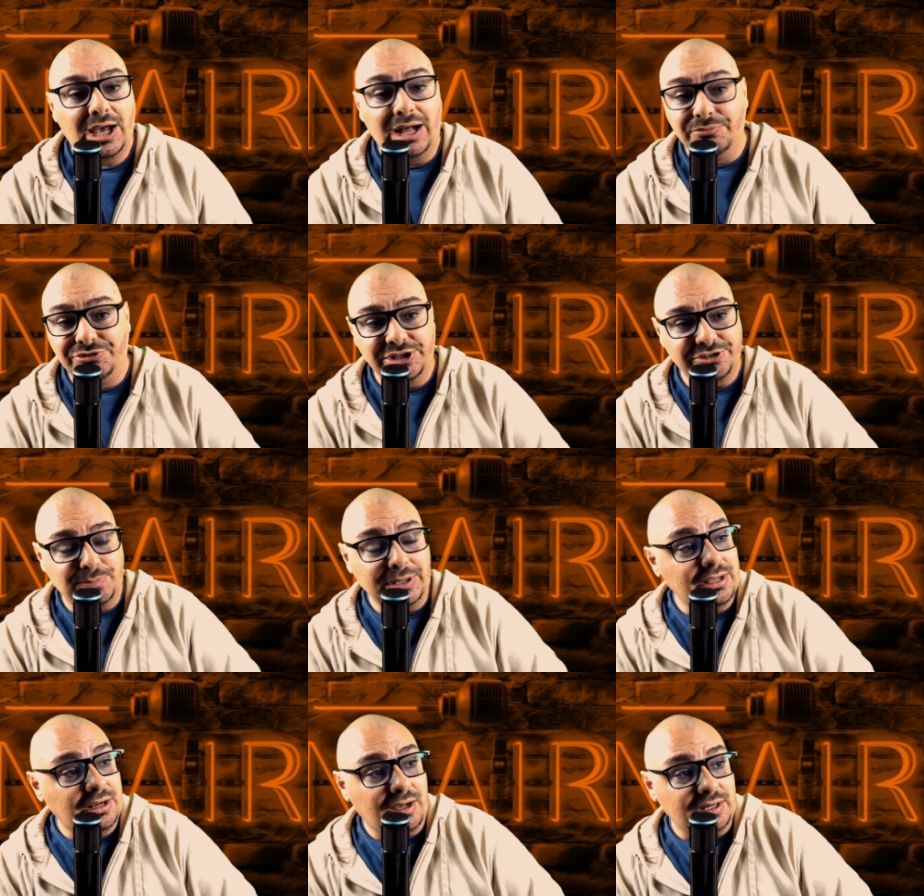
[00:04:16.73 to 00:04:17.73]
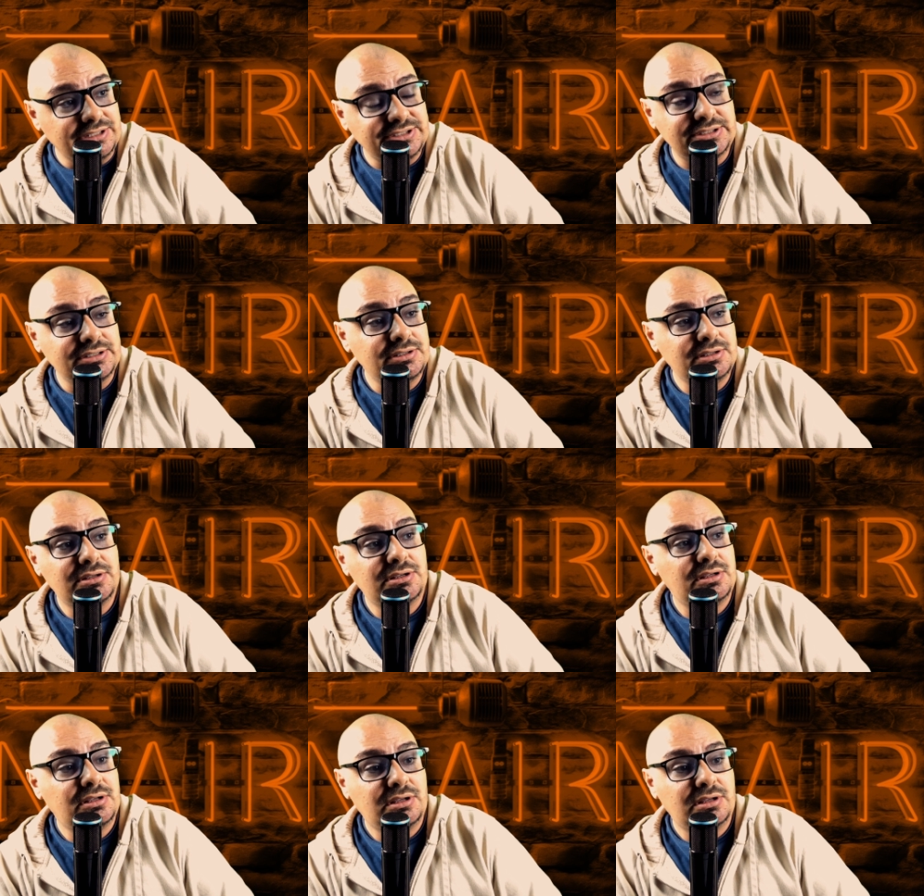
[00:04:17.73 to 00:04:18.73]
I'm just being honest.
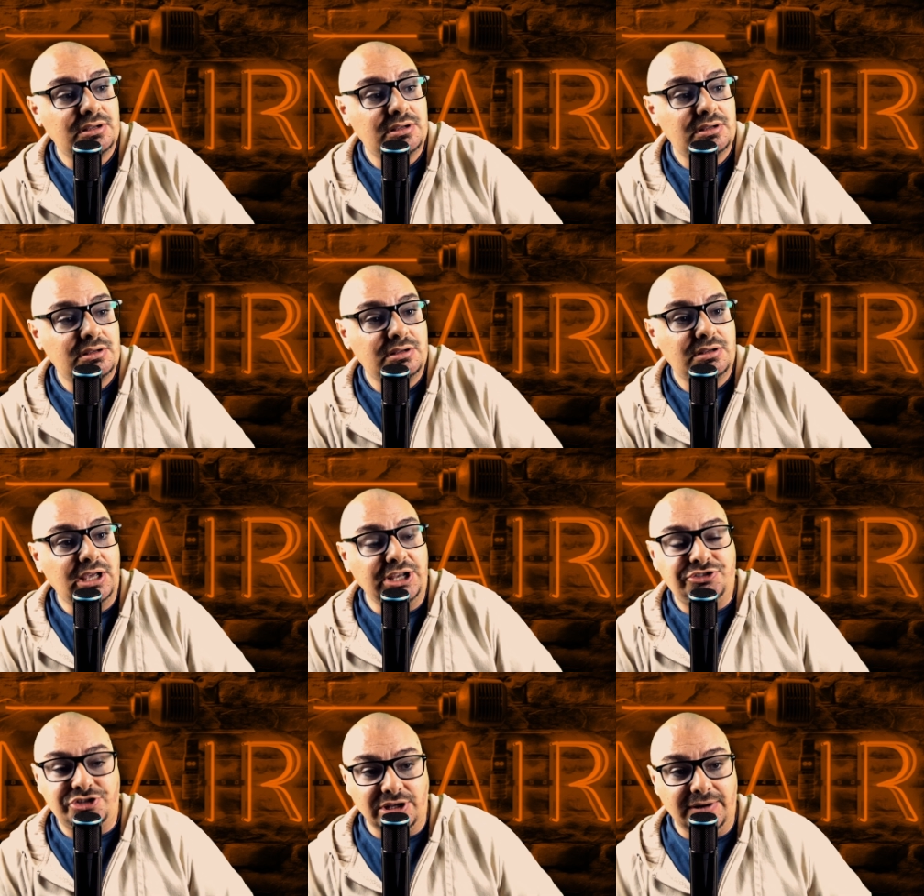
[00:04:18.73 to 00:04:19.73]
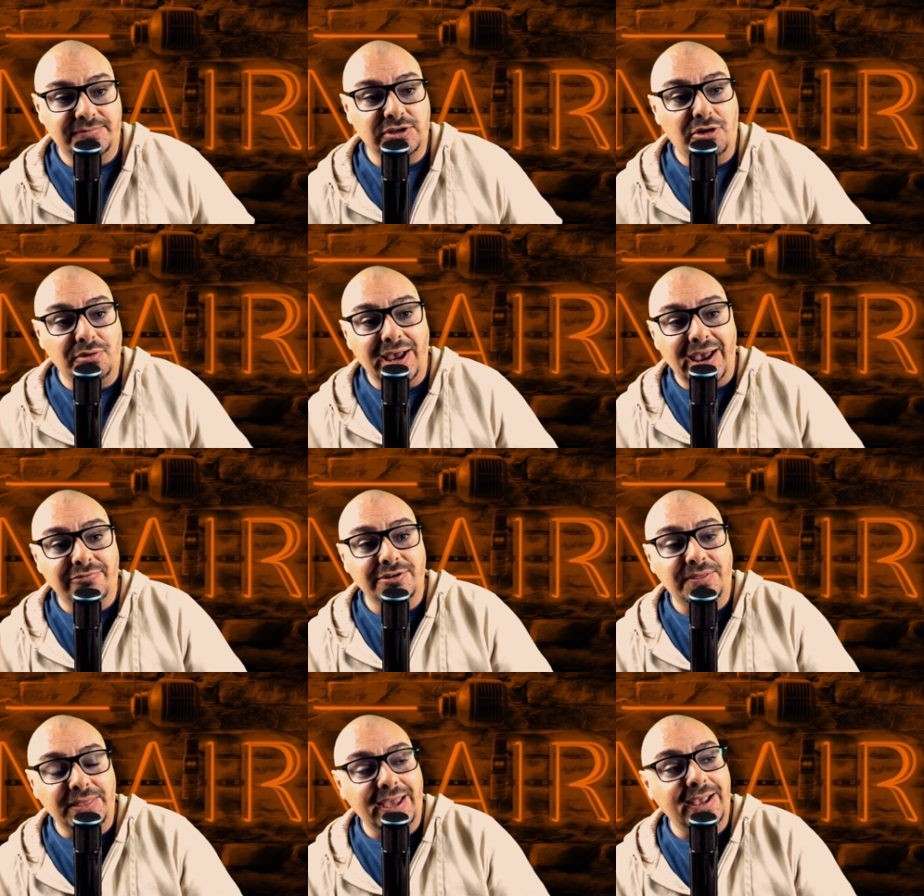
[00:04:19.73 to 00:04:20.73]
It should have told
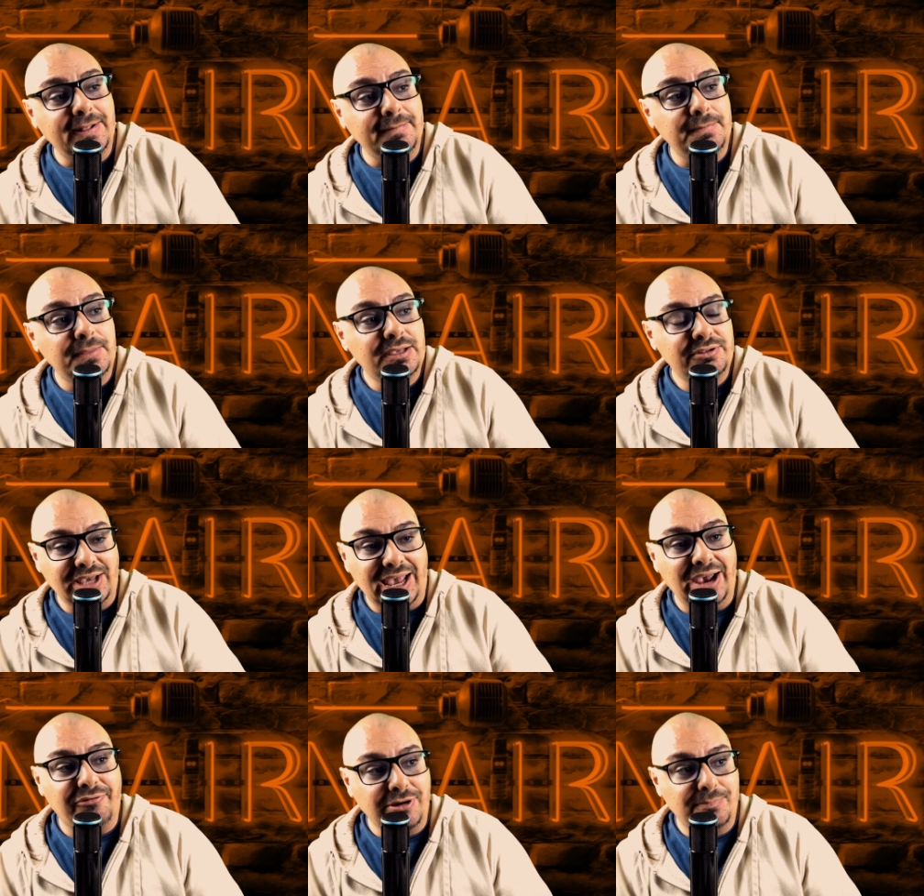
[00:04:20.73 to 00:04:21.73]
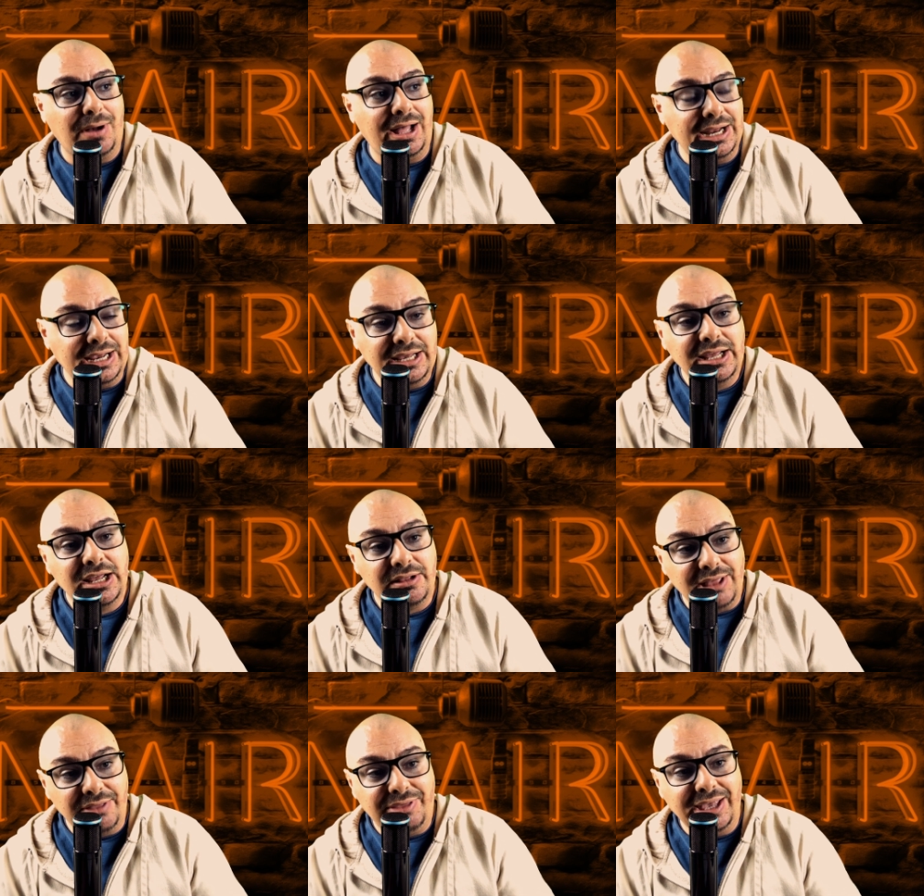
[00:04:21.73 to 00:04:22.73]
everything to everybody
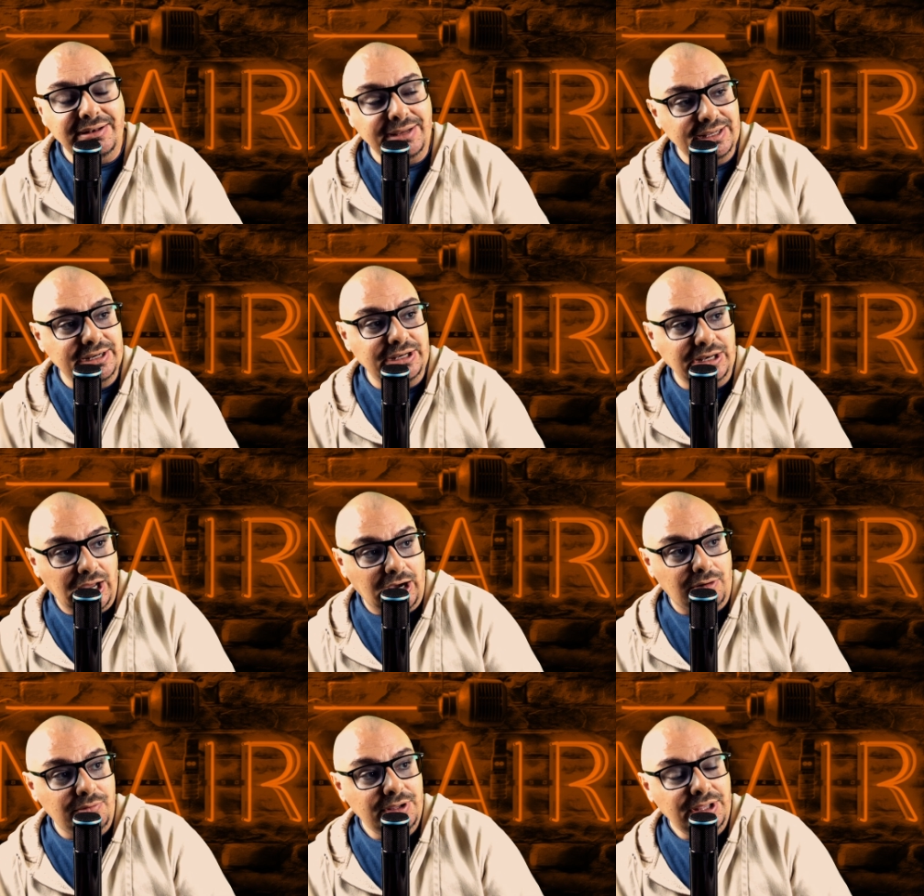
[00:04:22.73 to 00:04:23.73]
that they needed to know.